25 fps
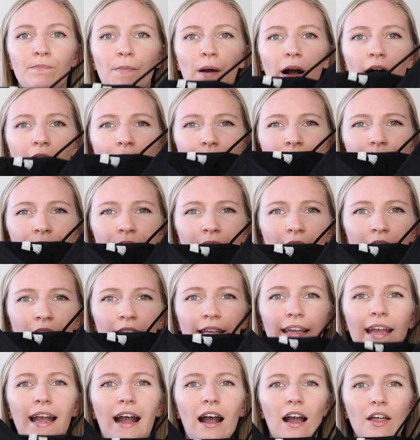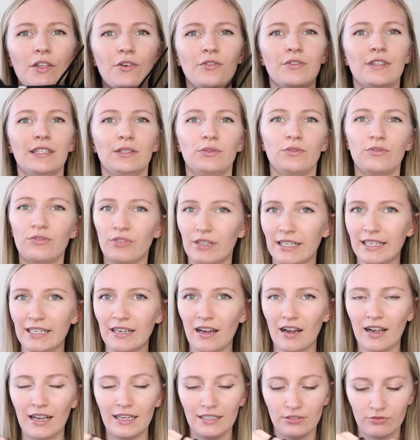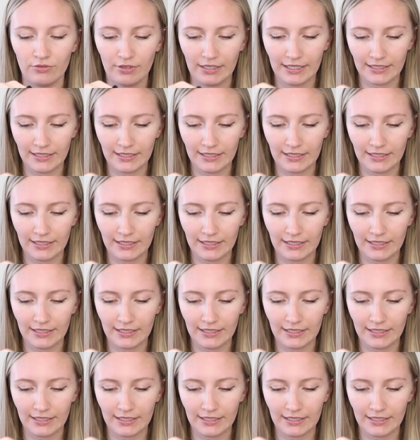But yeah, I thought this was really nice,